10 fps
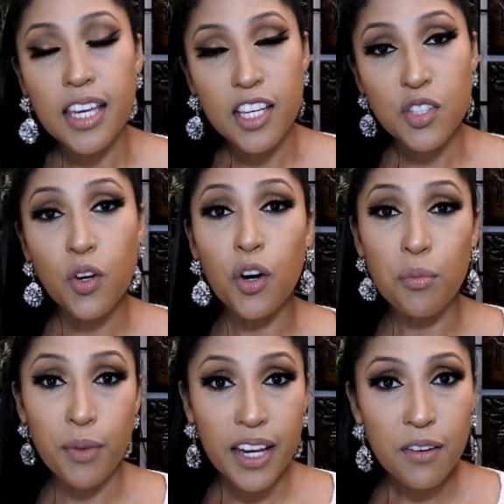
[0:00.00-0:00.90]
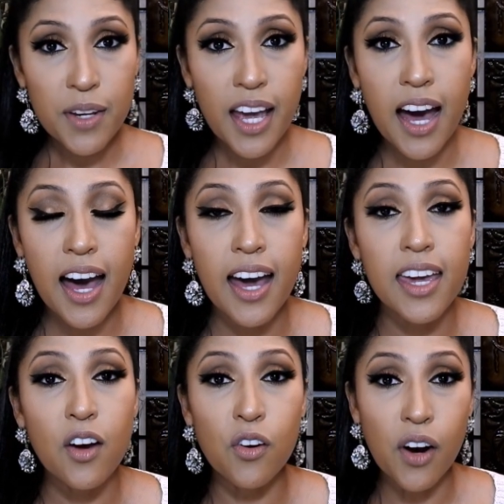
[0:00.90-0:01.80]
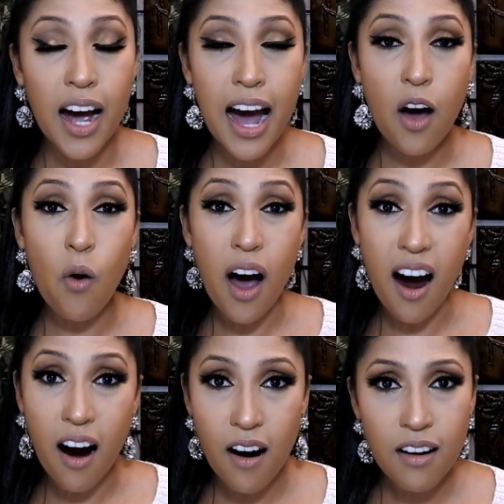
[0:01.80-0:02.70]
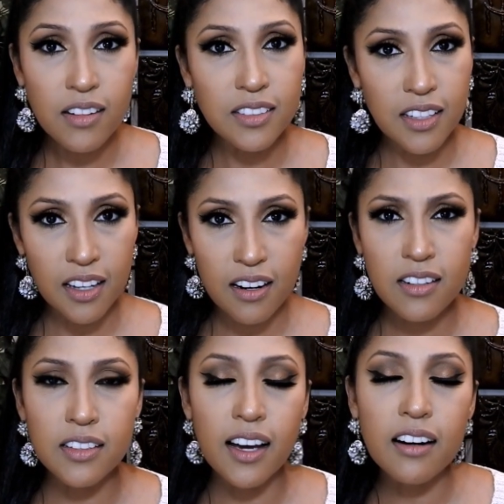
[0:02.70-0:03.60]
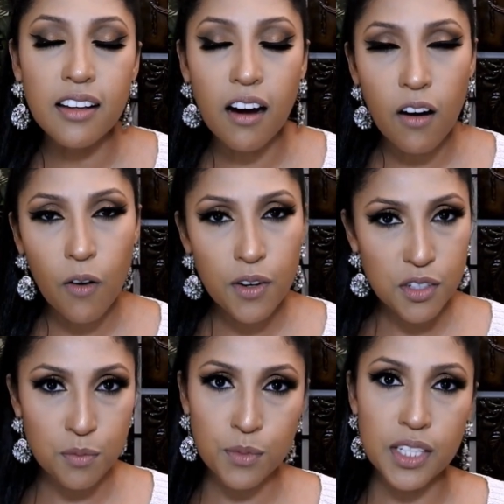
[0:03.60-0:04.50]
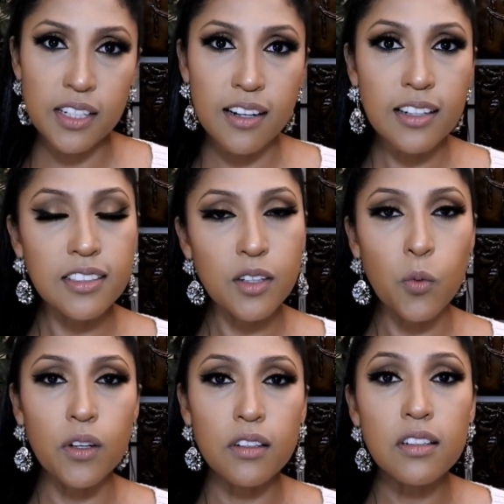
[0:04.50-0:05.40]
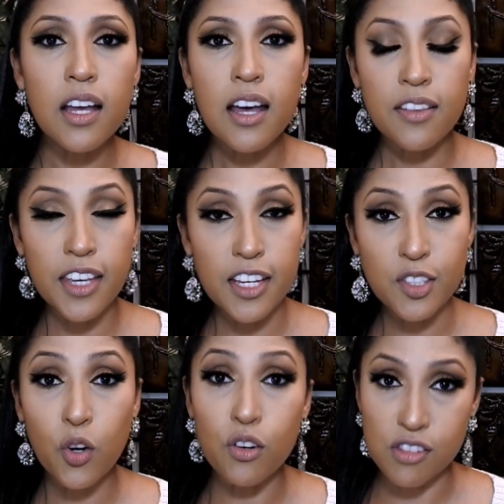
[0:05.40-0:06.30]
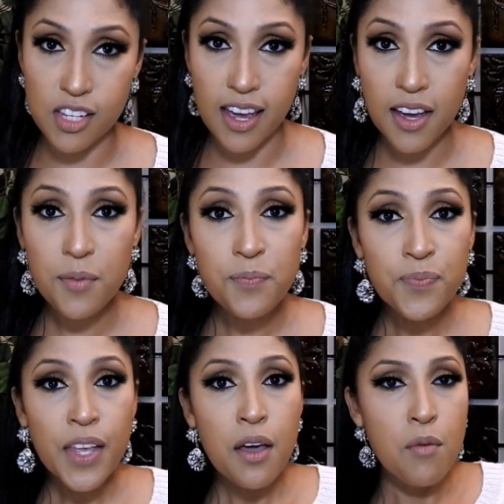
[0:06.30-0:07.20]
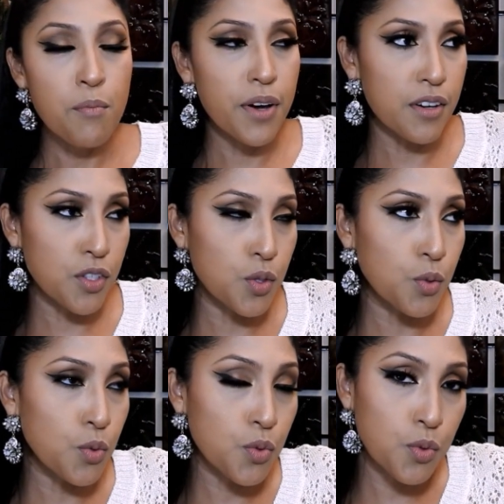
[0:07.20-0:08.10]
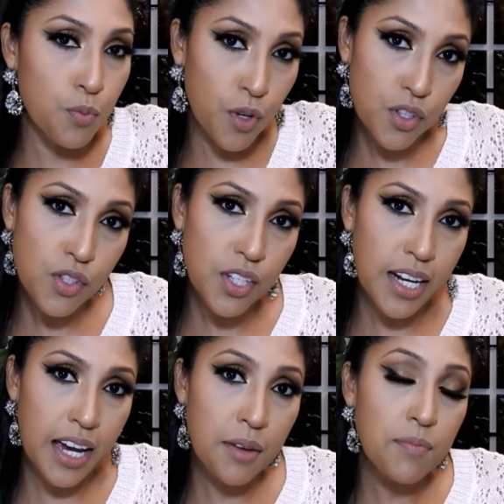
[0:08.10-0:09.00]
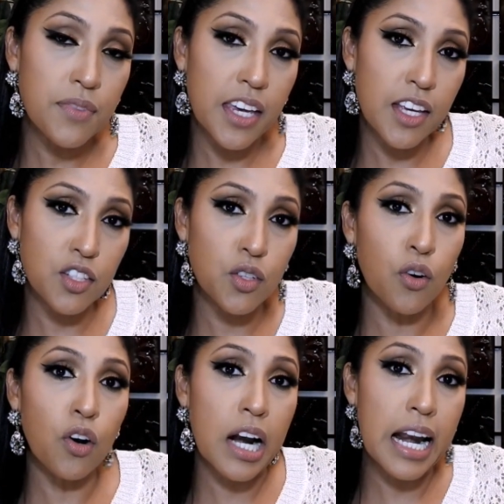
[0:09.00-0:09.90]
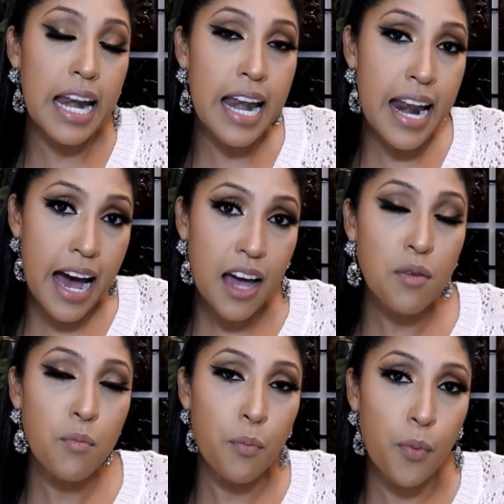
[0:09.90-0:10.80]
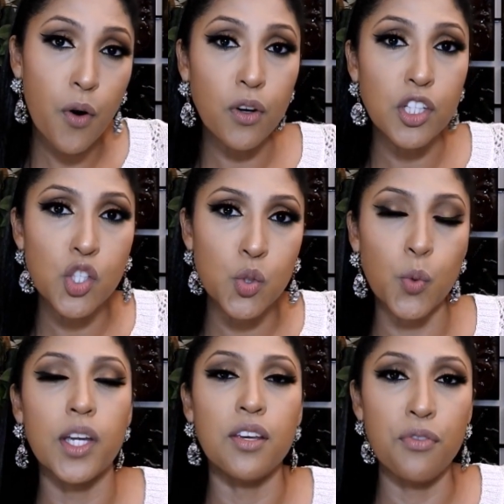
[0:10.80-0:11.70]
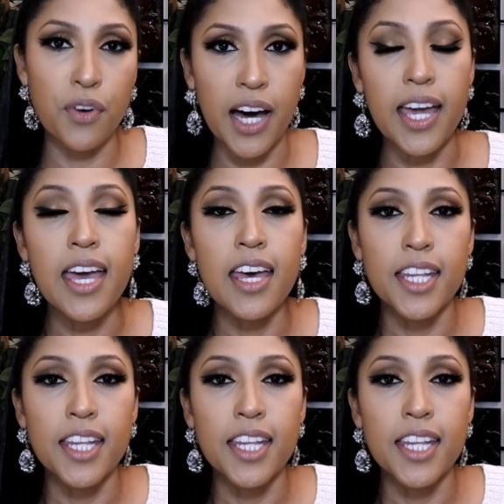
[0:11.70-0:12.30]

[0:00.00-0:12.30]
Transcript: they score very high on how hard they are. They are the hardest mineral in the world. They score 10 versus Moissanite, they score 9.25.